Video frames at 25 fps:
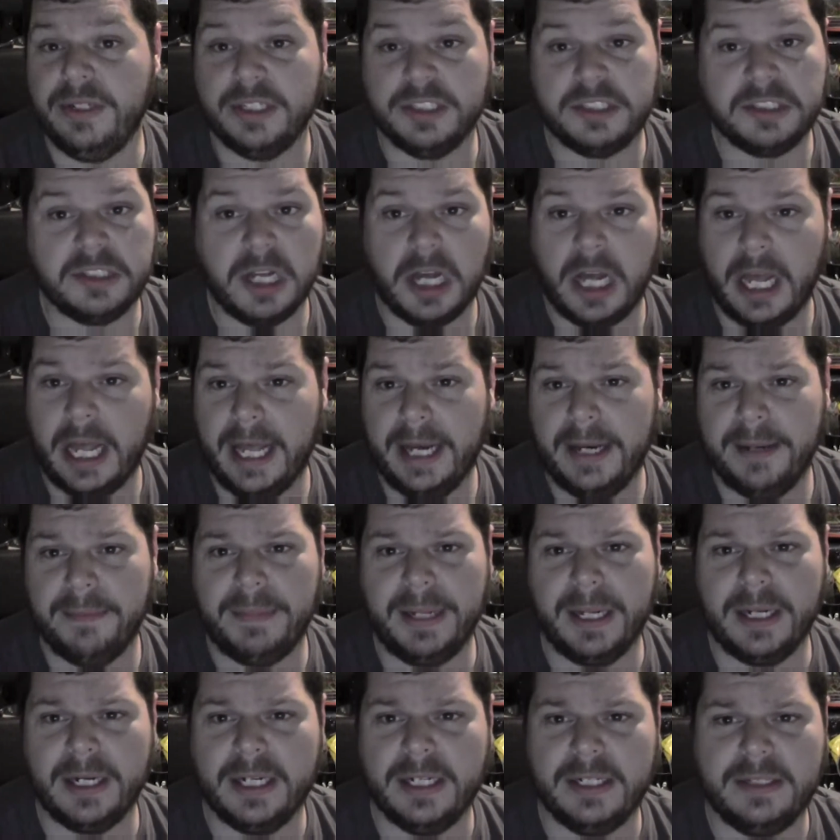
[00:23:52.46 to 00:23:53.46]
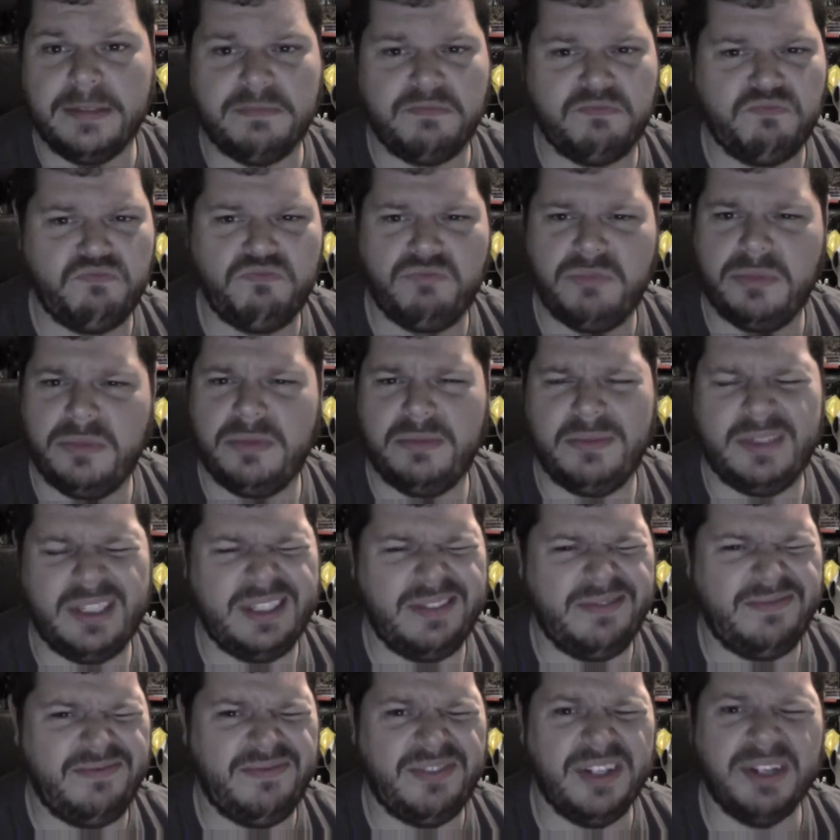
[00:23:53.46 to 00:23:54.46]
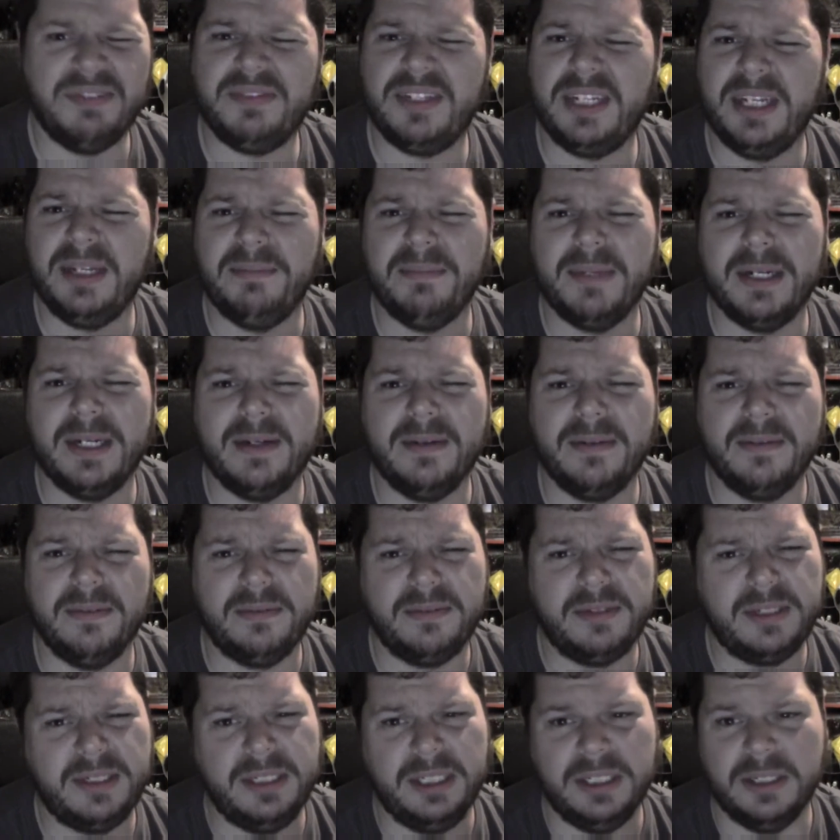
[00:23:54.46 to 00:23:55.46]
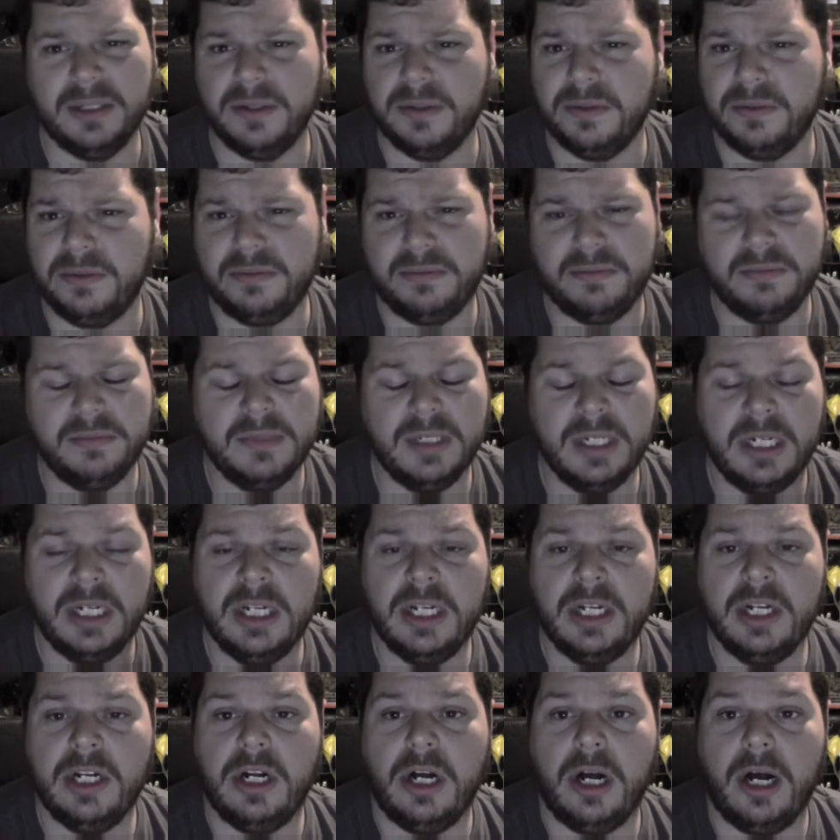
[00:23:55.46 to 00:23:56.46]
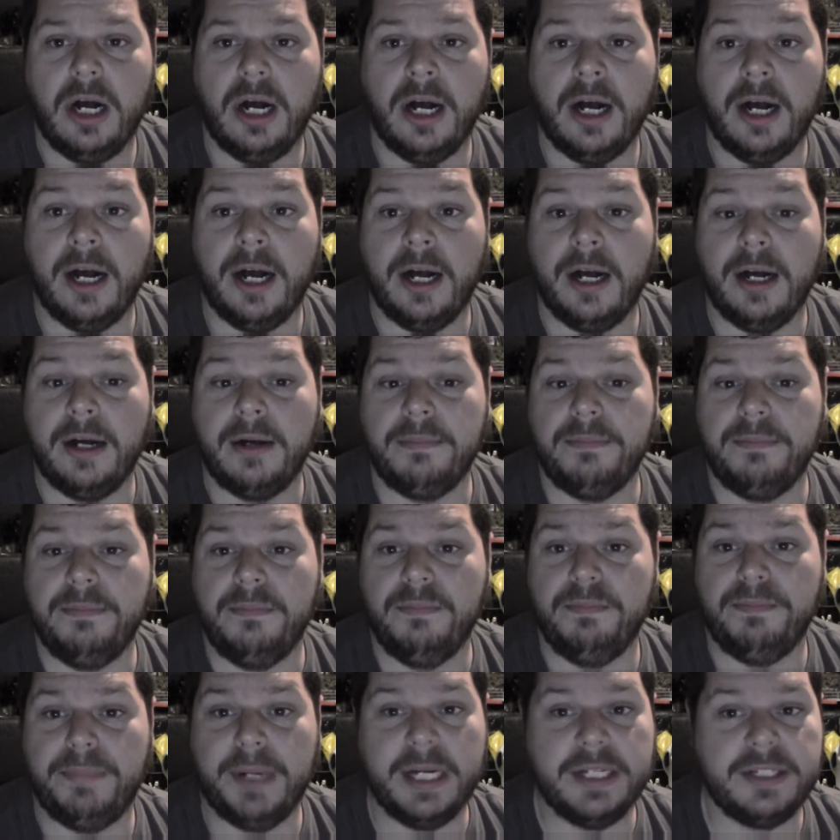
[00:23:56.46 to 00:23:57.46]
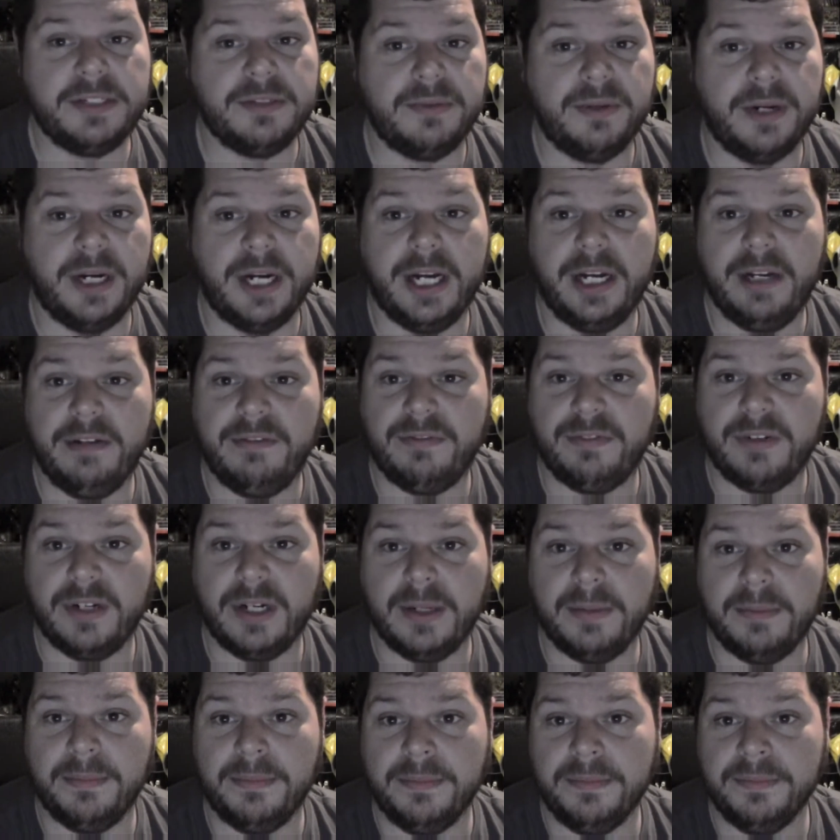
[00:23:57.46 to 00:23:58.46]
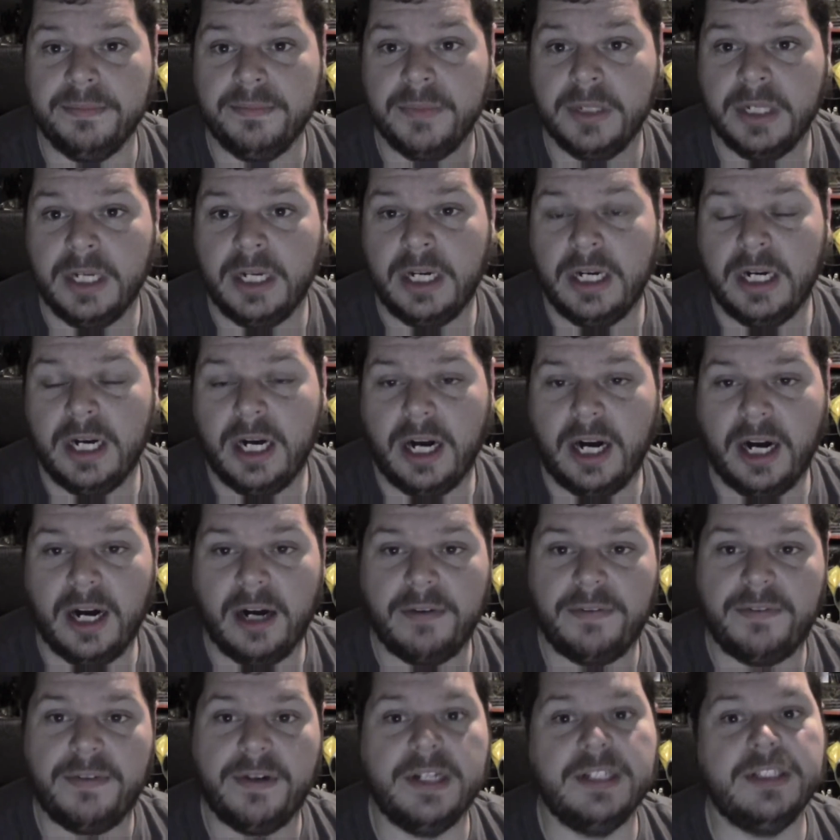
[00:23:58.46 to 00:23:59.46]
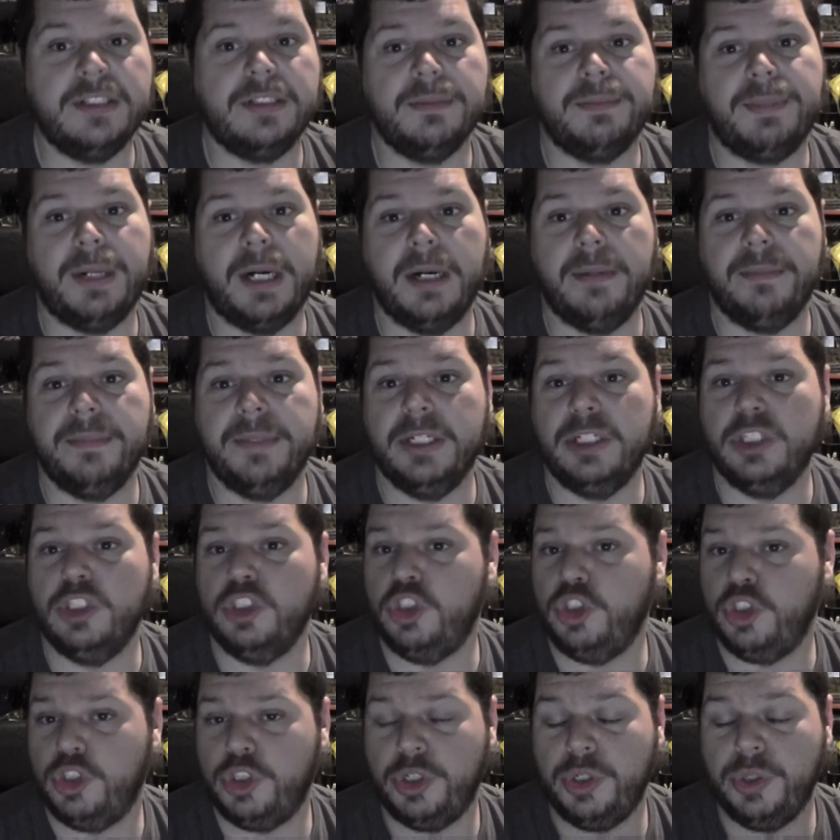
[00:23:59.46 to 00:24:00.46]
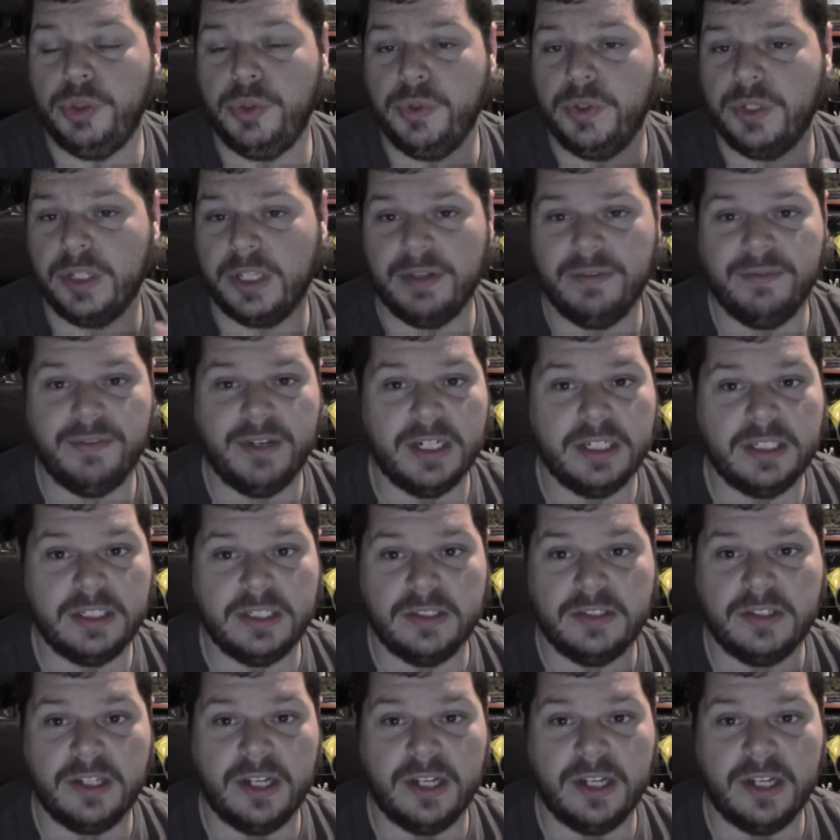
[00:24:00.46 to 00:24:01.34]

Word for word: just had about a 15 minute, you know, uh, bus ride from our friend's apartment to the convention